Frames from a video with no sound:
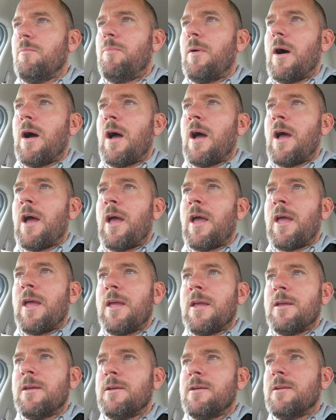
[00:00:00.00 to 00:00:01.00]

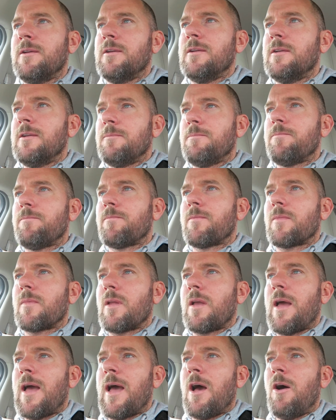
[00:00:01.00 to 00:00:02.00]
by
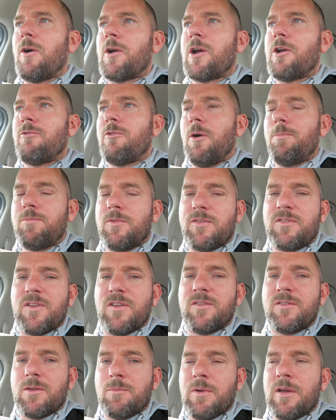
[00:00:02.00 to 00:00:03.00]
how corrupt the
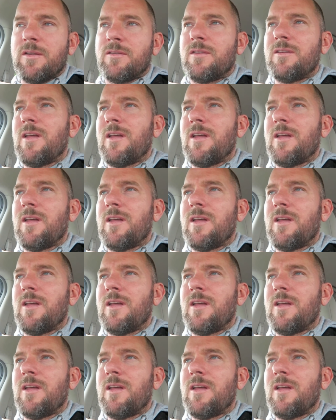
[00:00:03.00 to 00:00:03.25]
system is.